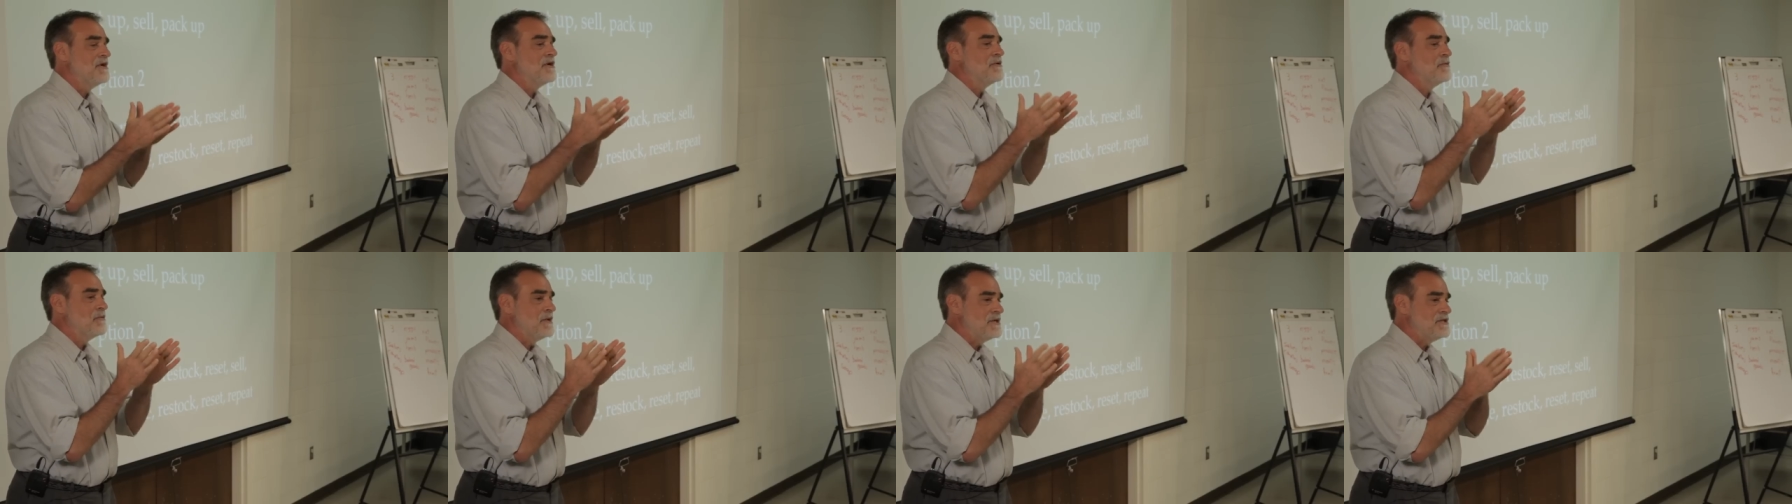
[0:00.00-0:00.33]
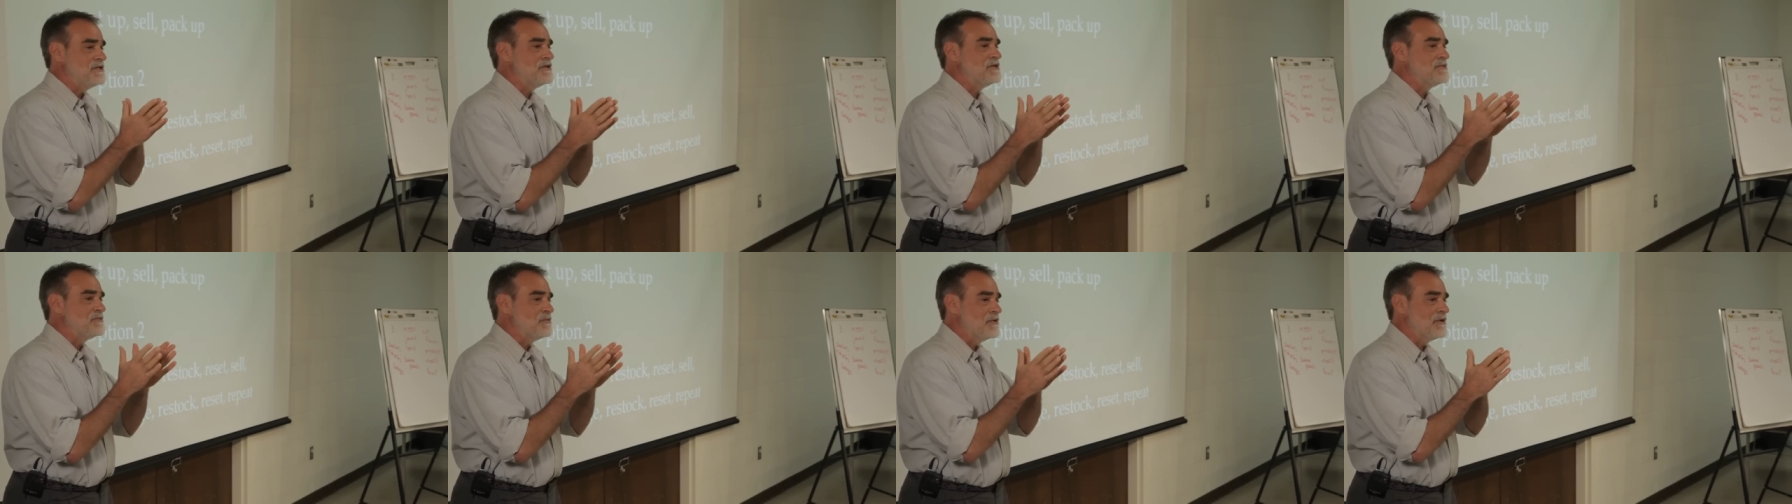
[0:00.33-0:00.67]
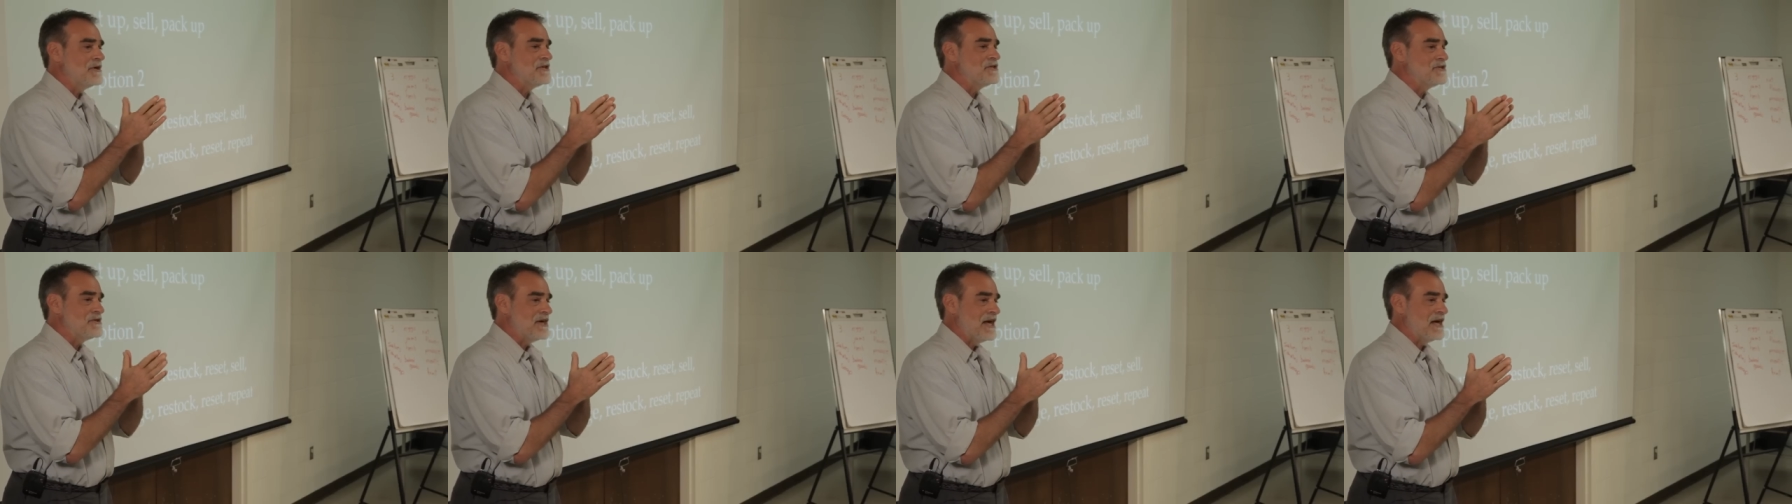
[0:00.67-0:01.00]
which is more
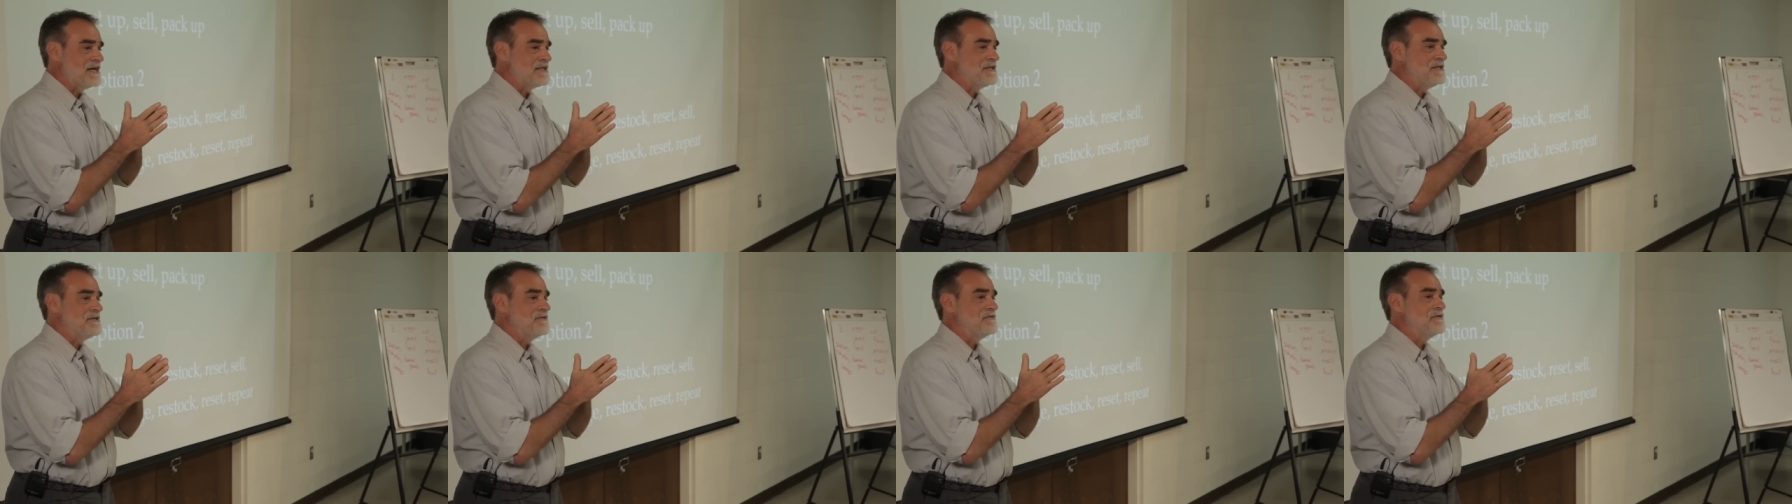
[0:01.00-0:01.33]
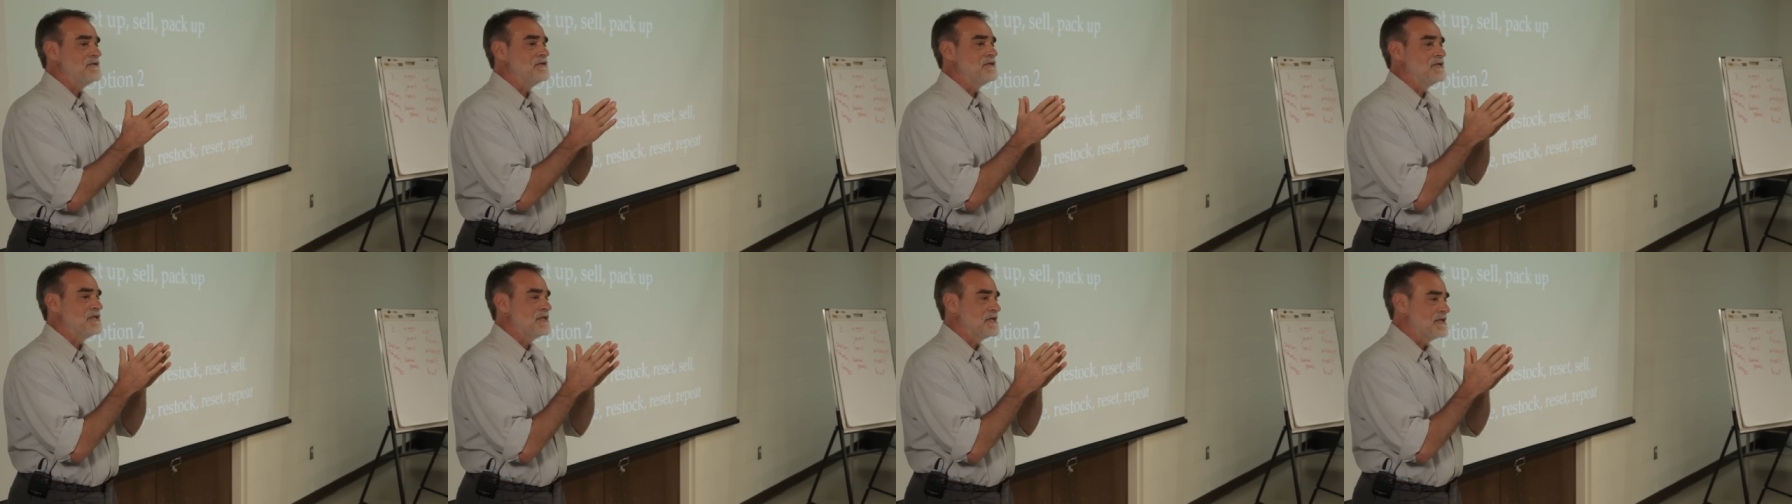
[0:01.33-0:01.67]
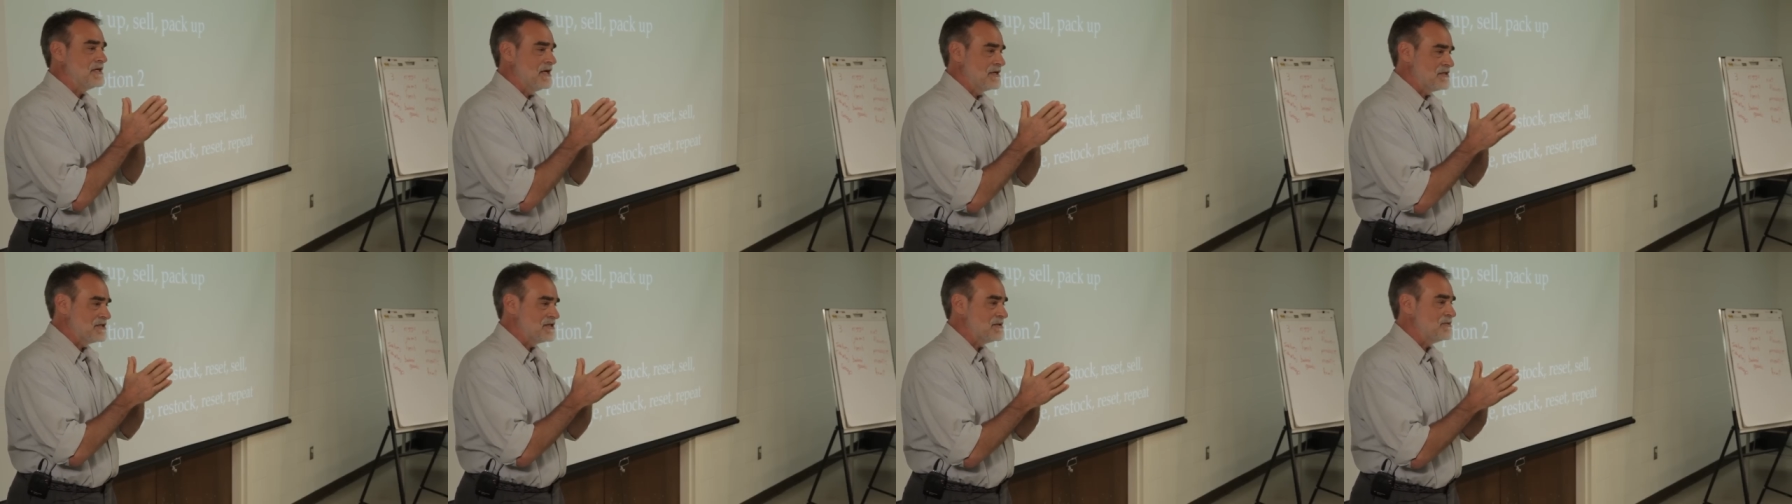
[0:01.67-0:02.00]
attractive to the
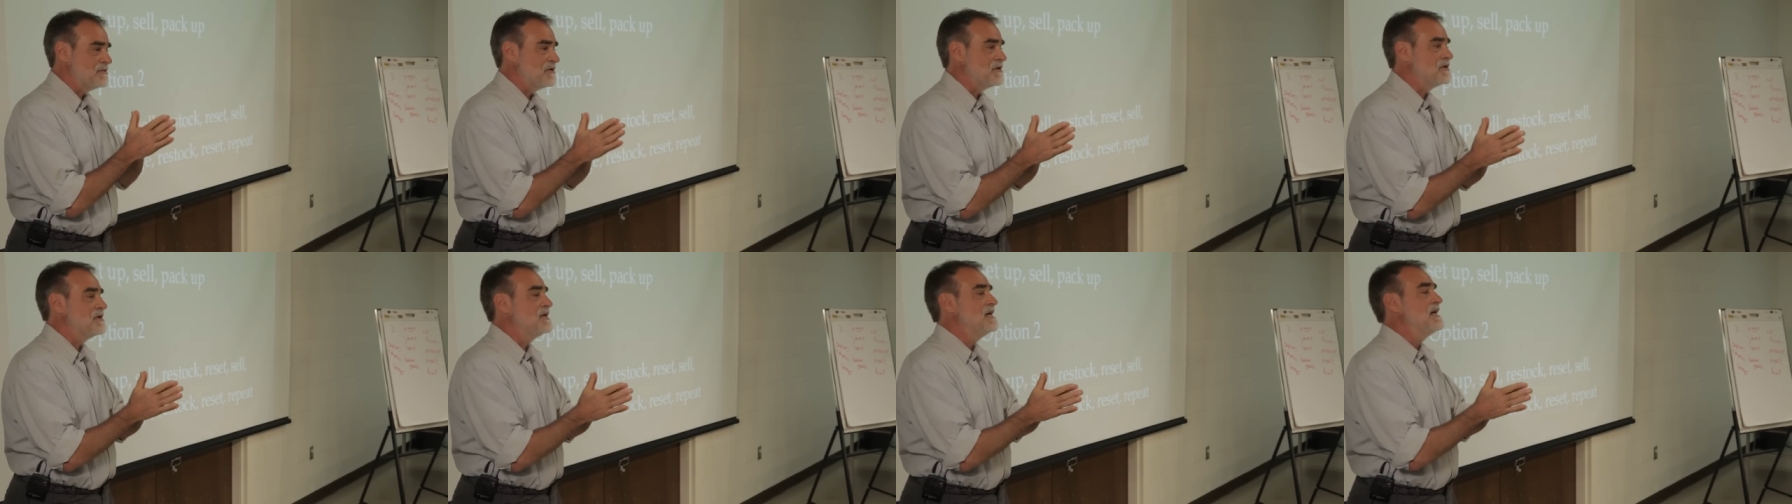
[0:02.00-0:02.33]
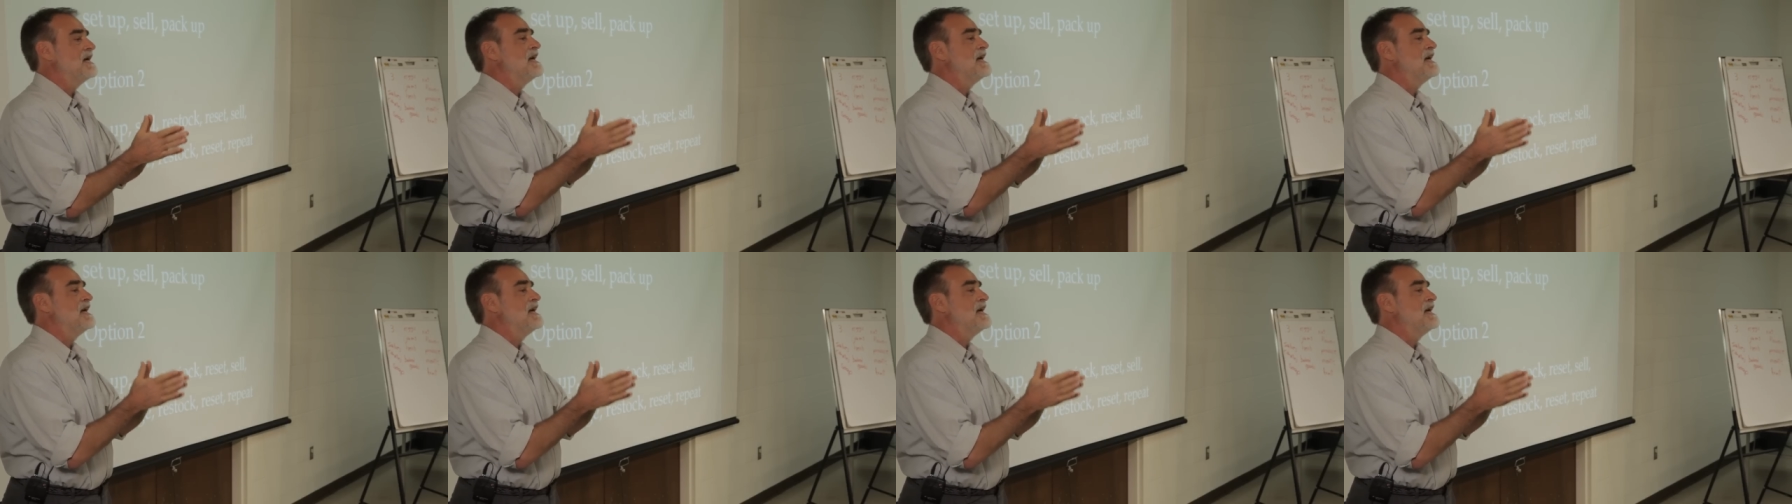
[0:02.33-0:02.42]
customer?